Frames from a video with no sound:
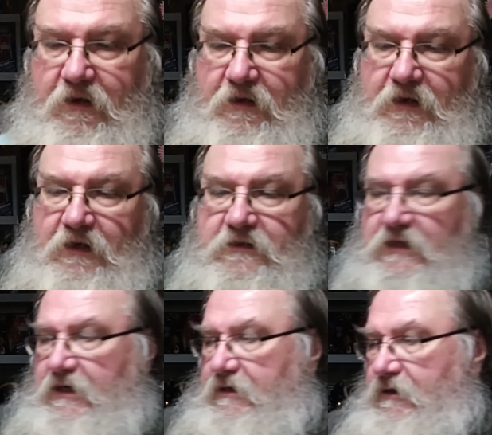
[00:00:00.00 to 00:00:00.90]
And it's
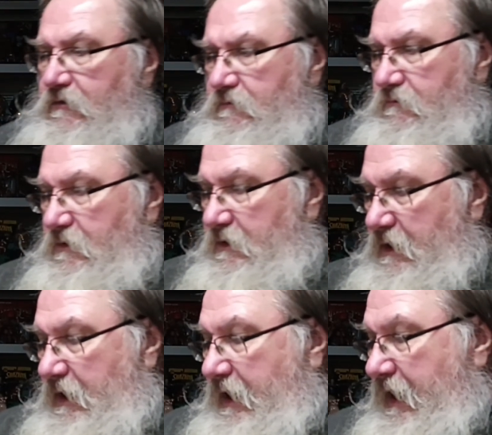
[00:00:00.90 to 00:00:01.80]
kind of cute,
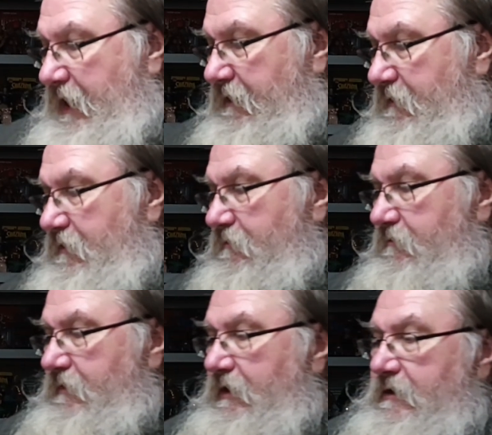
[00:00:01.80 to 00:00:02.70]
and
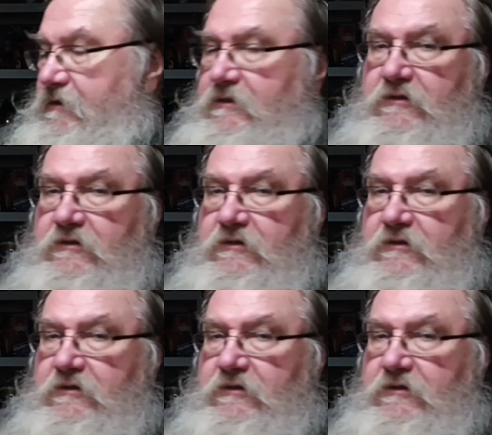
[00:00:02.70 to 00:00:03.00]
this is the